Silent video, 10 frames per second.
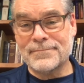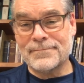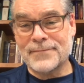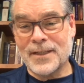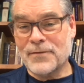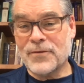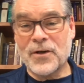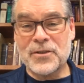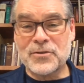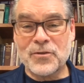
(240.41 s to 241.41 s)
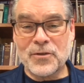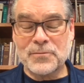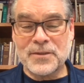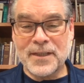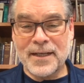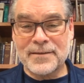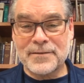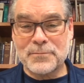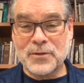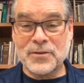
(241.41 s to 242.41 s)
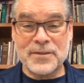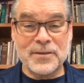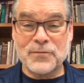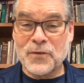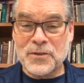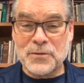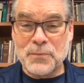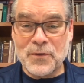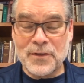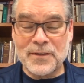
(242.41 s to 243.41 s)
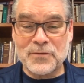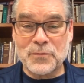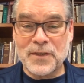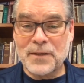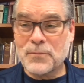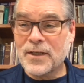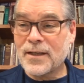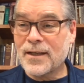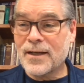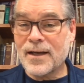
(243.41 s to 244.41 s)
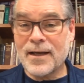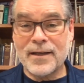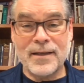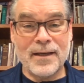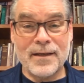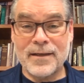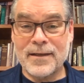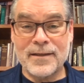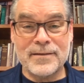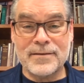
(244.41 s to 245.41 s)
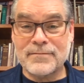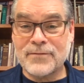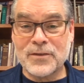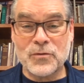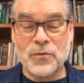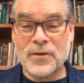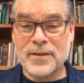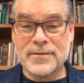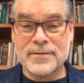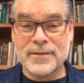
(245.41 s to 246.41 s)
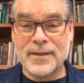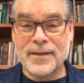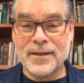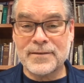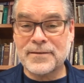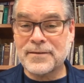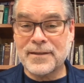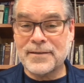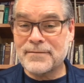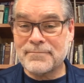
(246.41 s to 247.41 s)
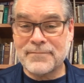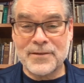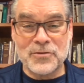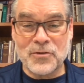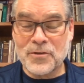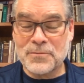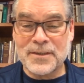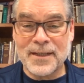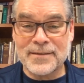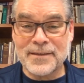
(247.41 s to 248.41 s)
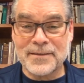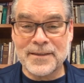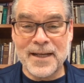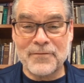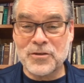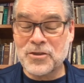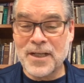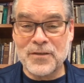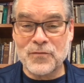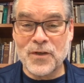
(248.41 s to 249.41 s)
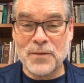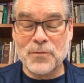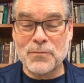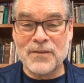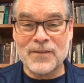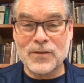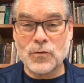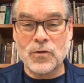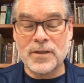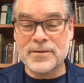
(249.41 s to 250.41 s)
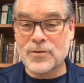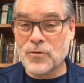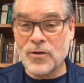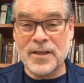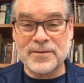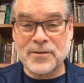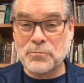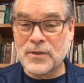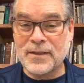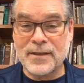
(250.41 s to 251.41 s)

in various circumstances because his very spirit lives within me, and he's victorious. The circumstance doesn't have to change for him to be victorious. The cross could be